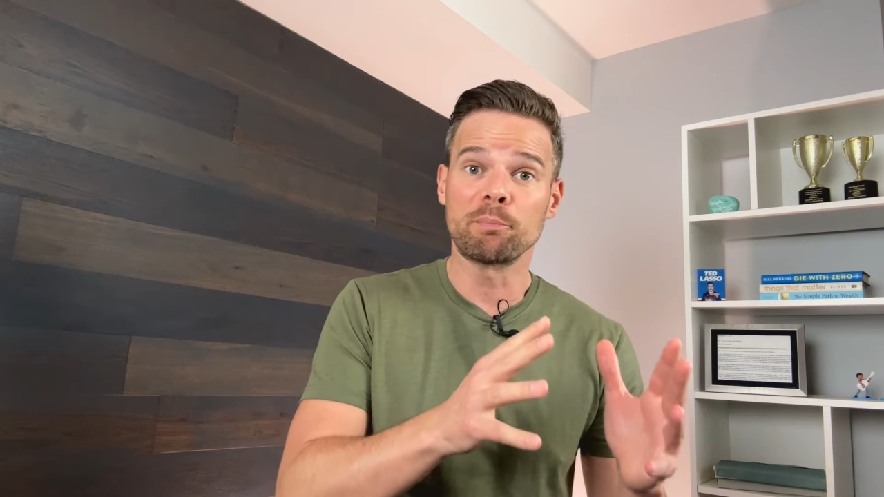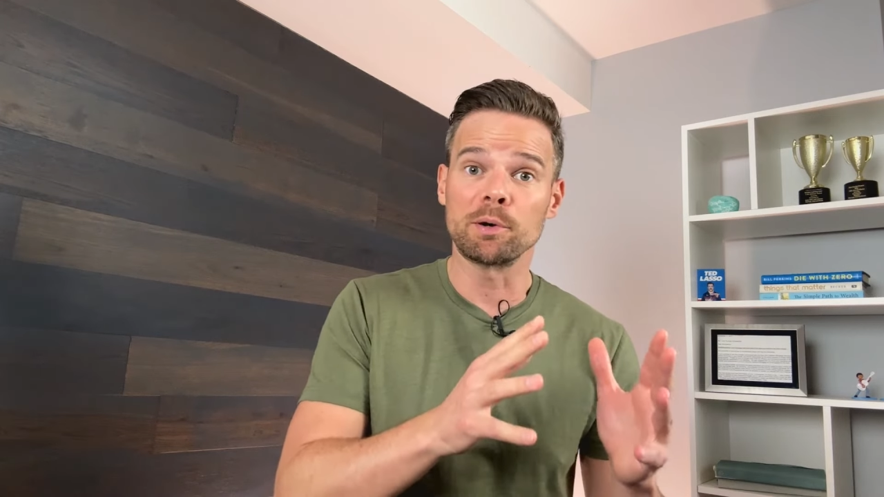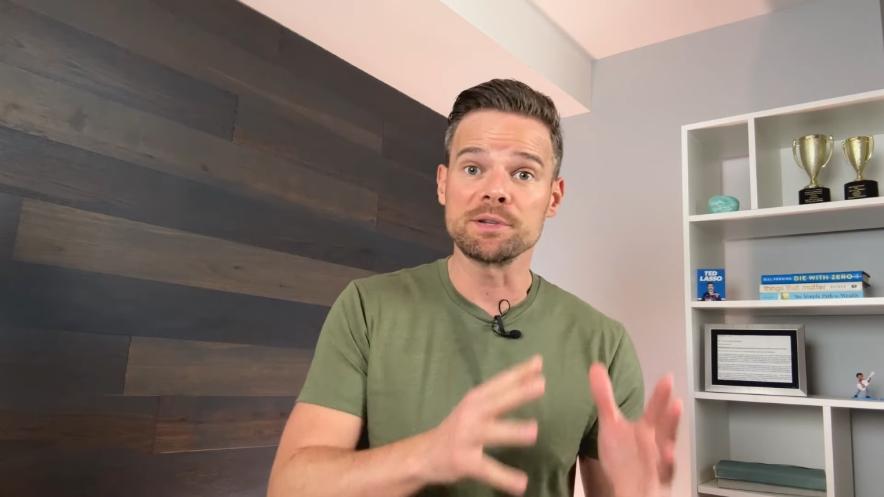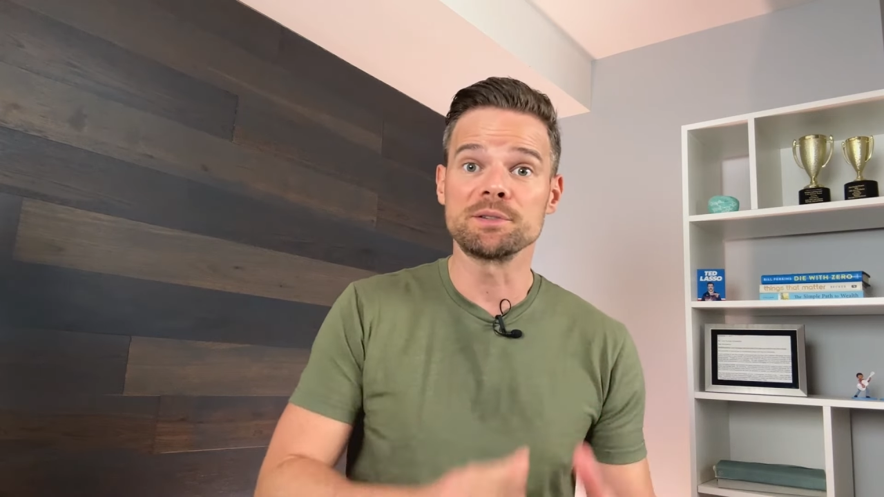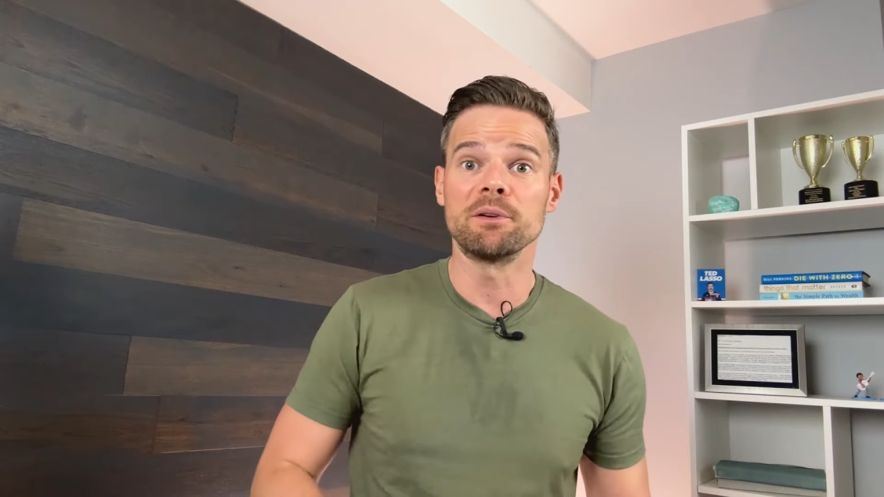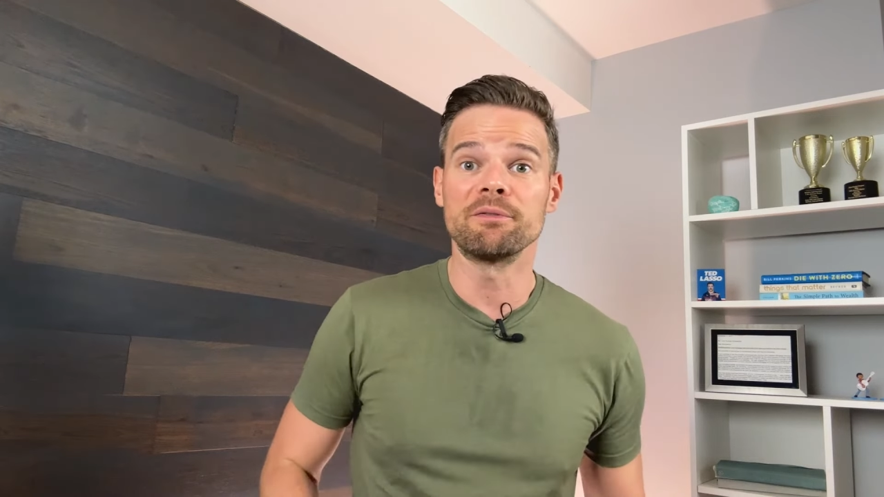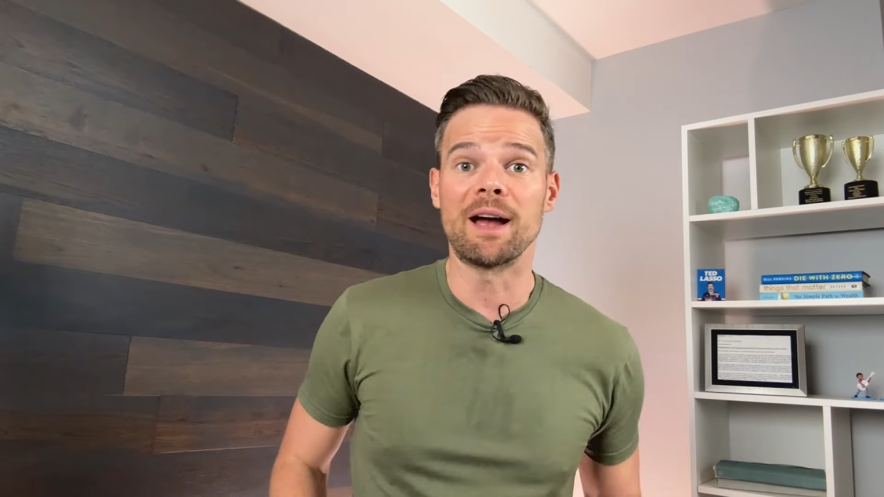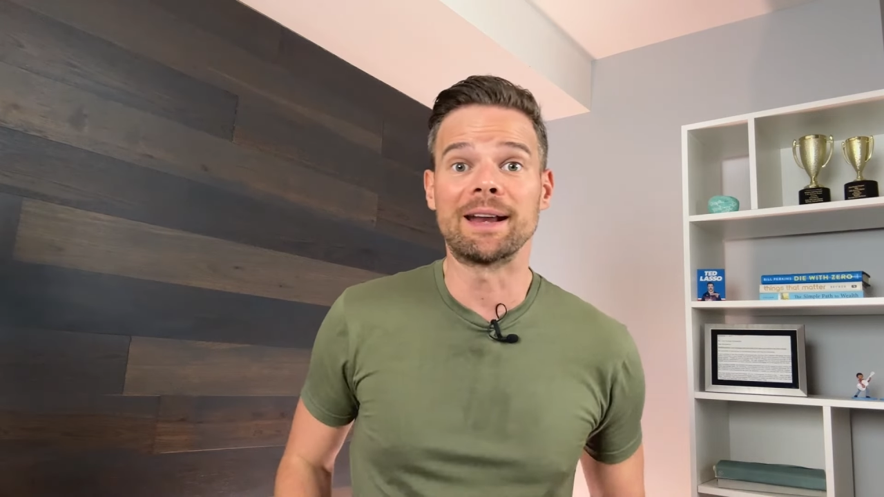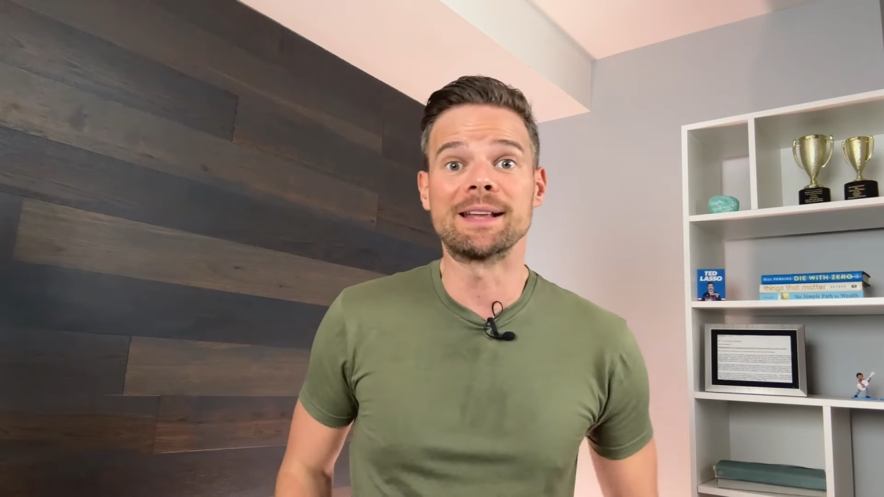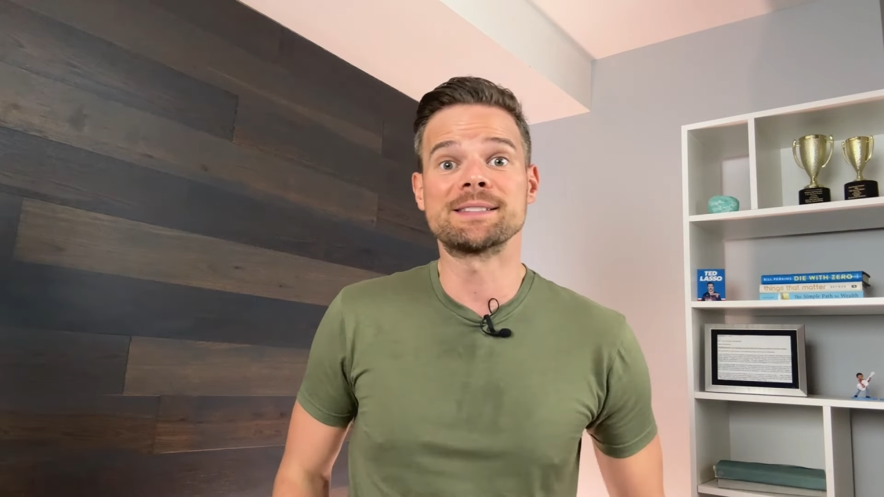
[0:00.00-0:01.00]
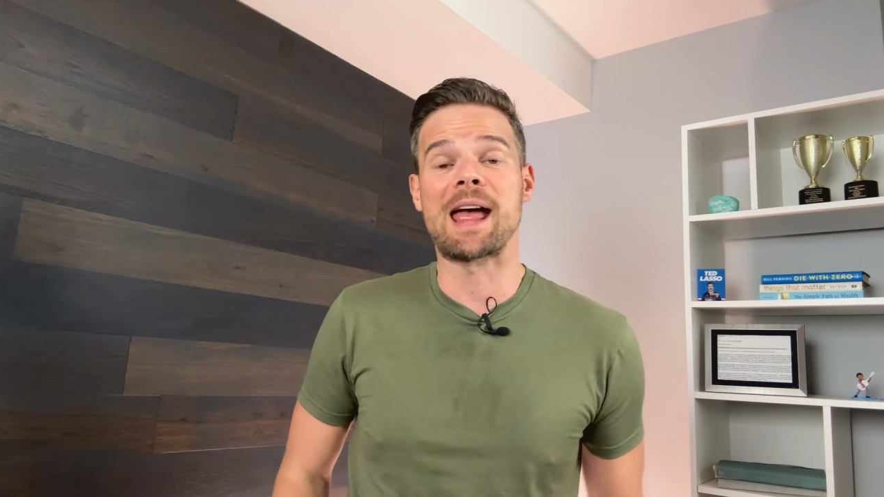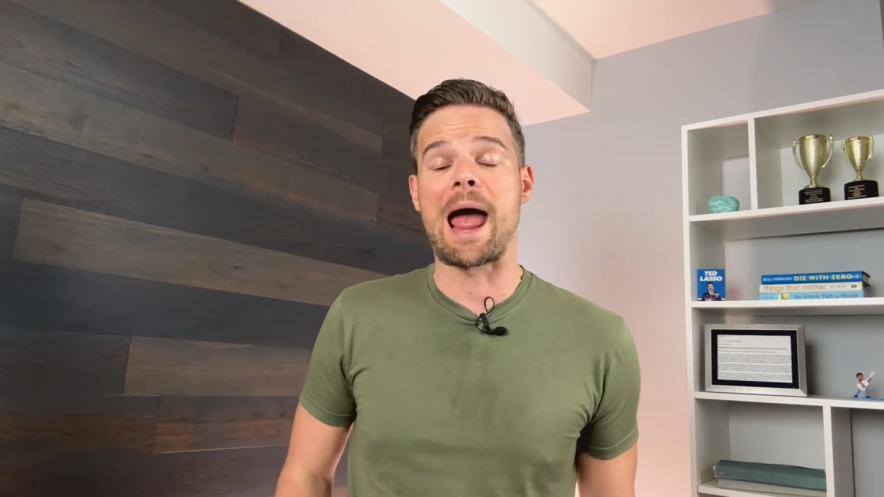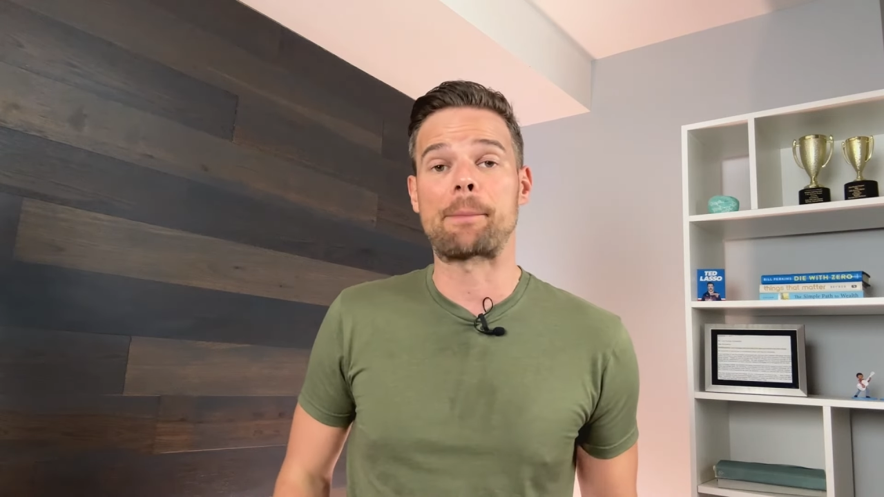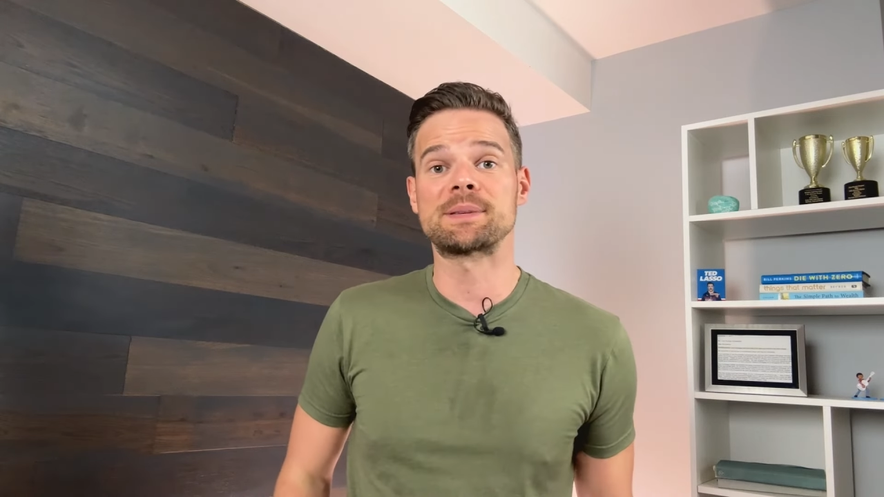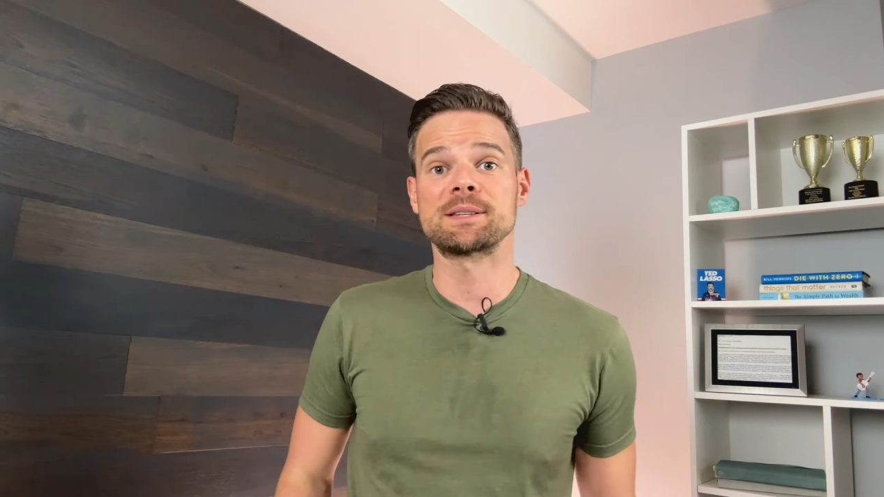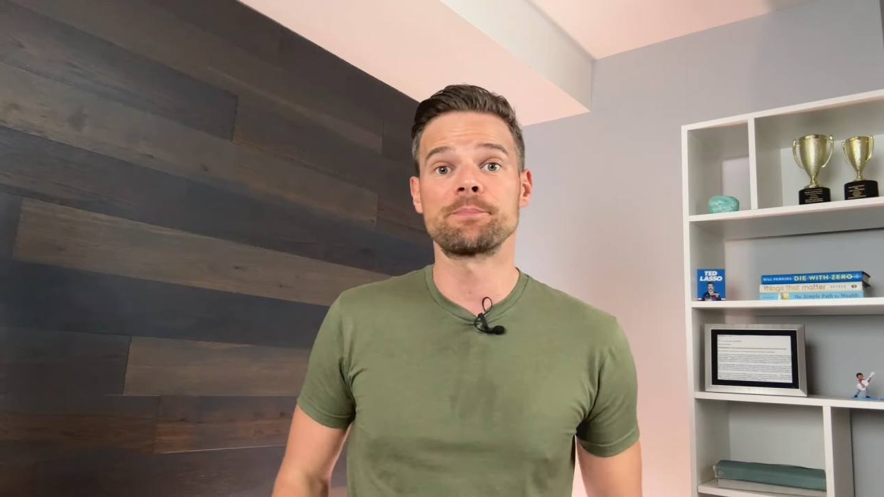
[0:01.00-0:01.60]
personal finance apps.